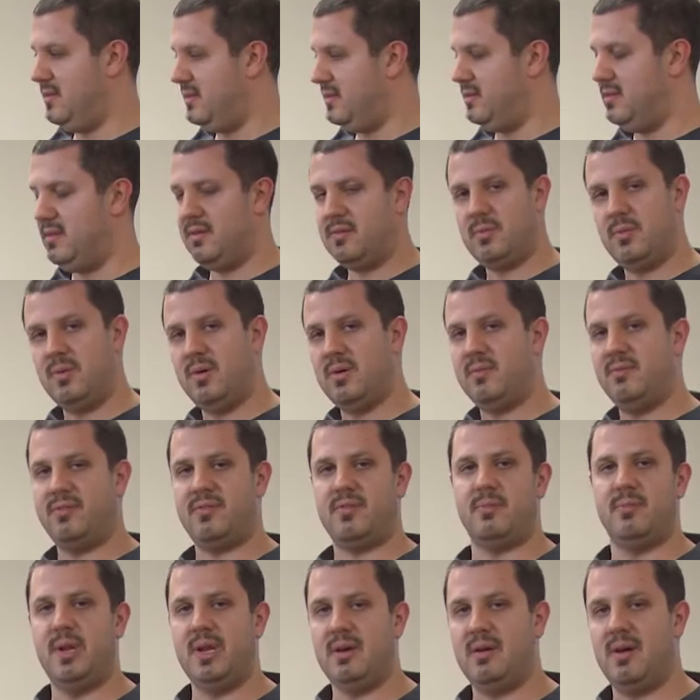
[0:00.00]
This one
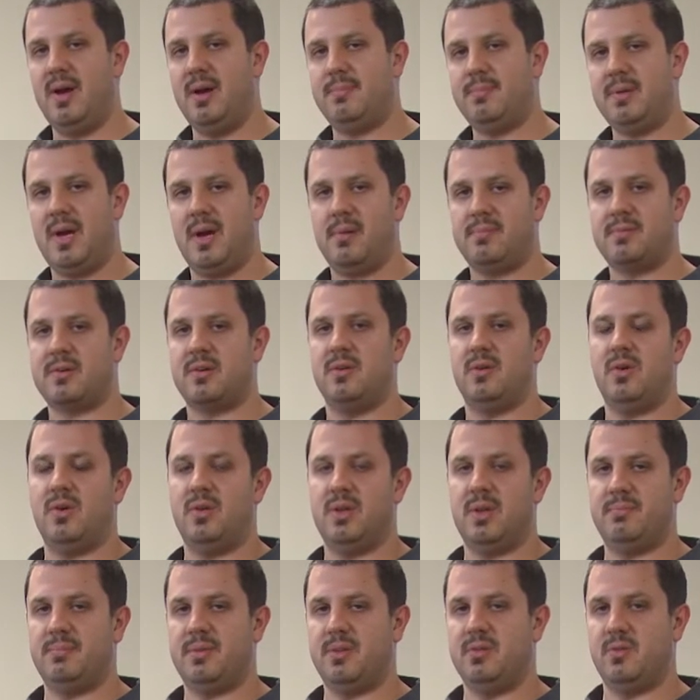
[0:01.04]
for mini laptops can hold
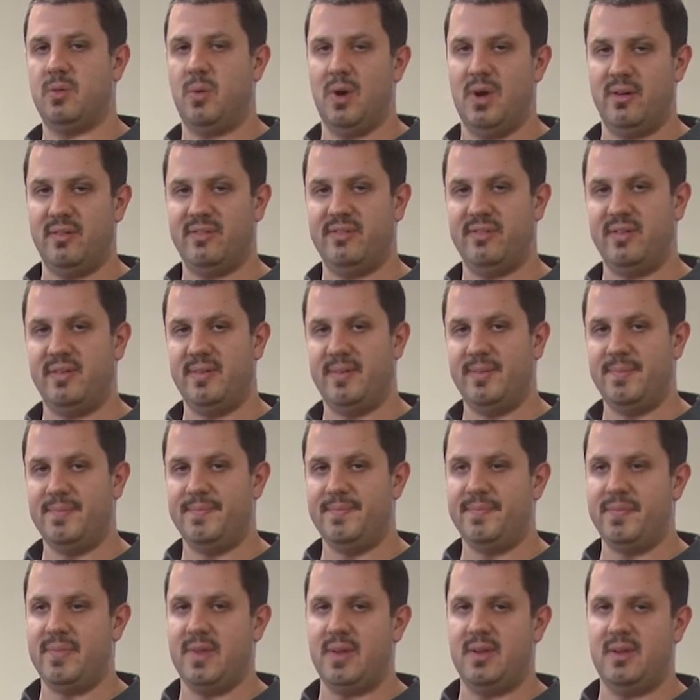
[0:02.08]
up to 12.
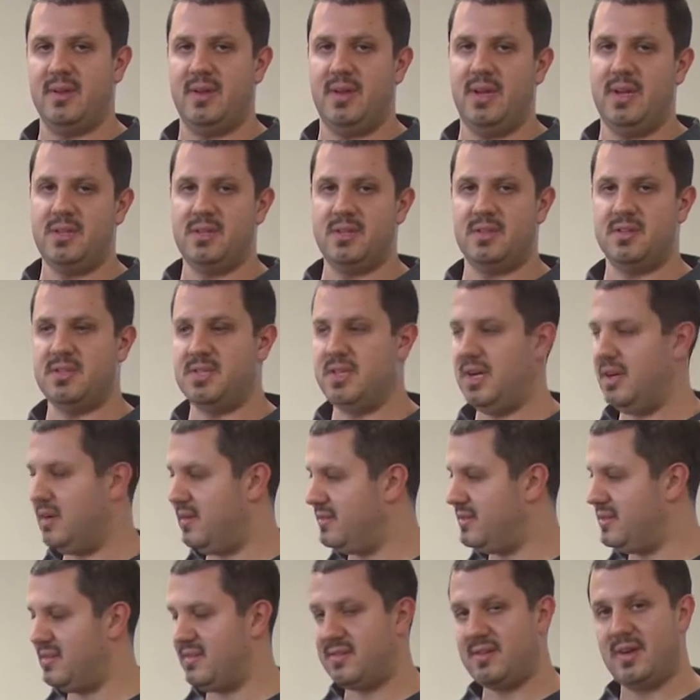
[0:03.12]
Each of the
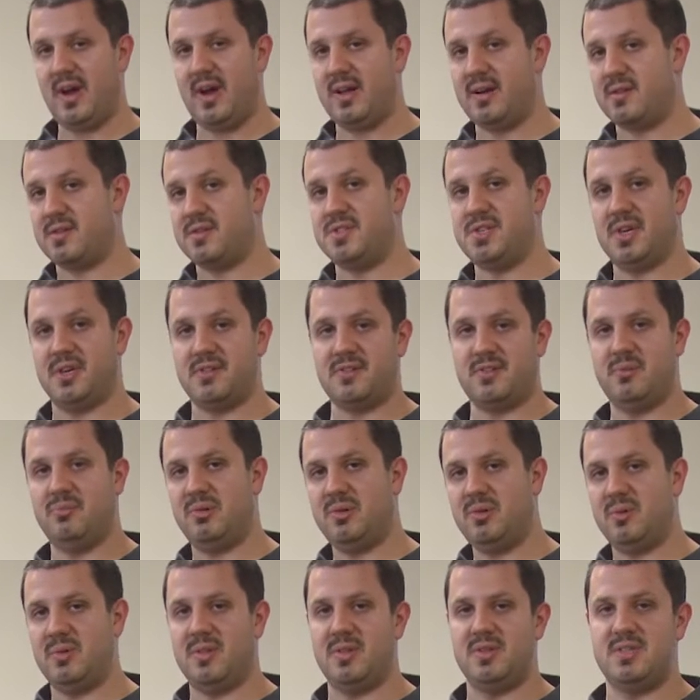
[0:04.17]
shelves inside are
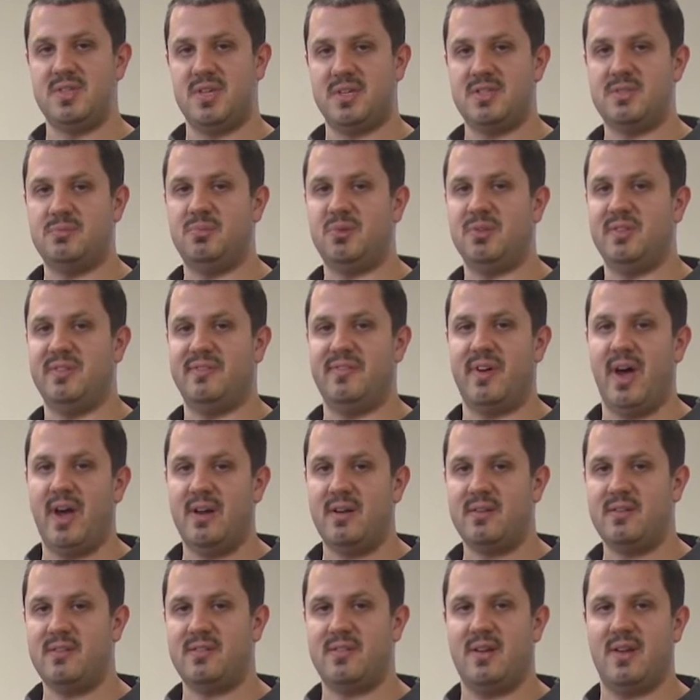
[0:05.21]
adjustable with adjustable
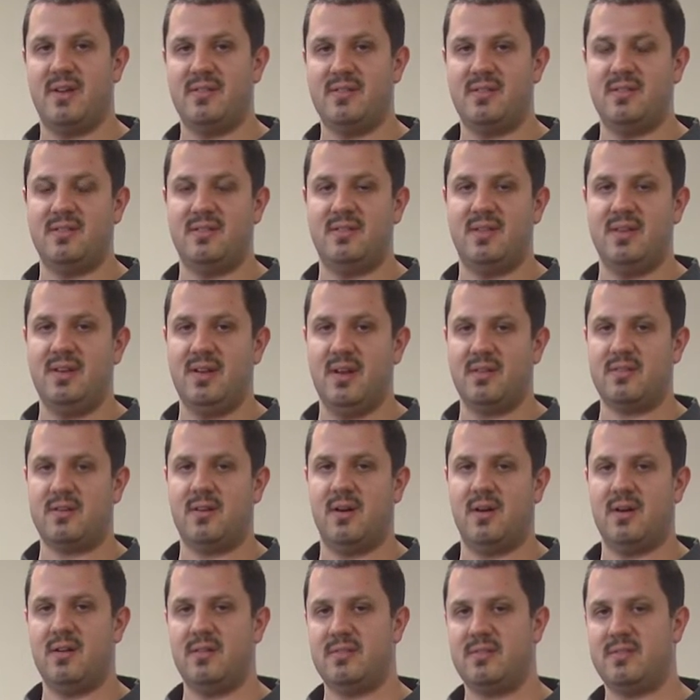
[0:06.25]
dividers, as is the YES
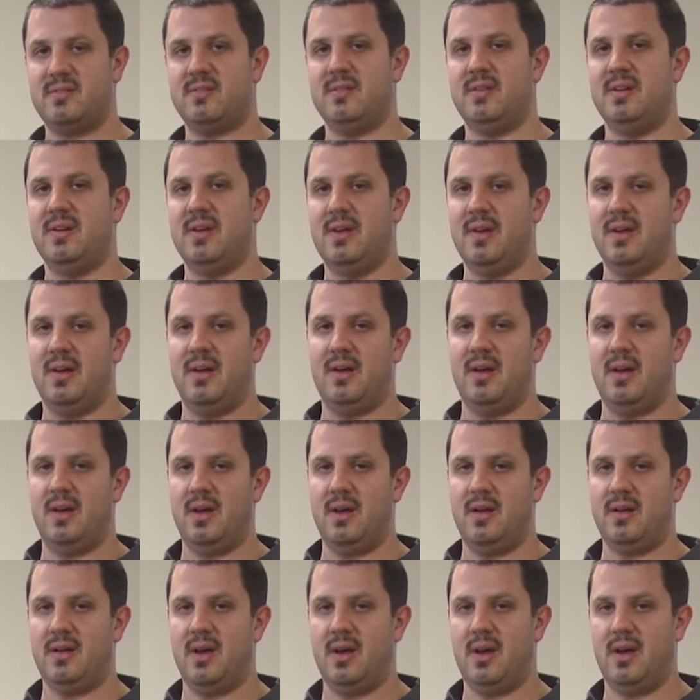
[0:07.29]
carts.
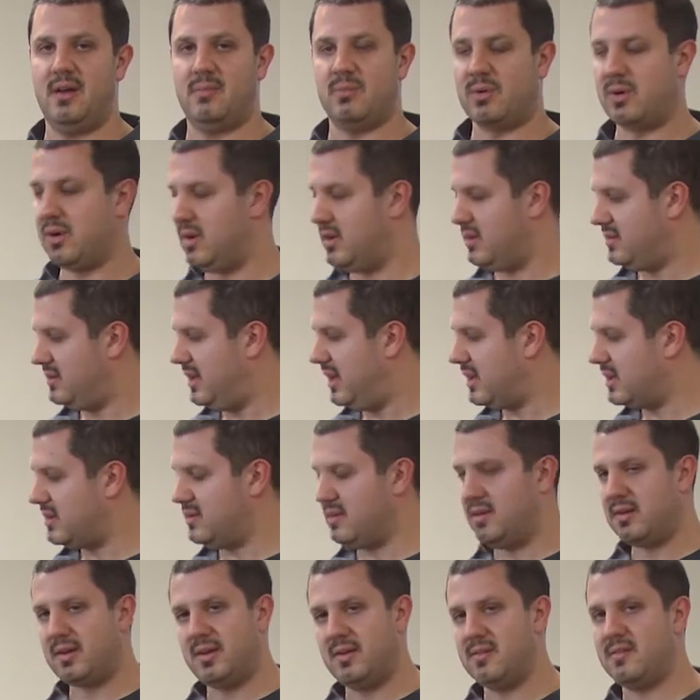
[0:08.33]
And we're going to take a
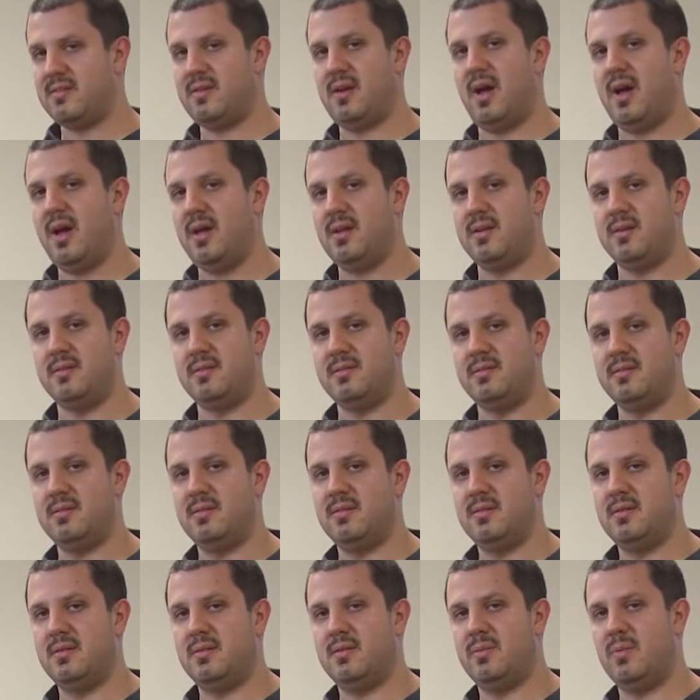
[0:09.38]
look inside and
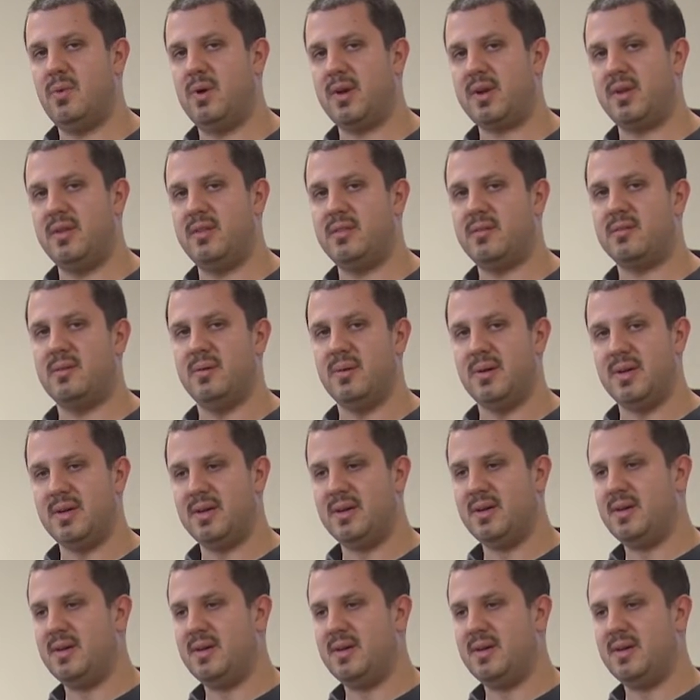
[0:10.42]
walk you through it.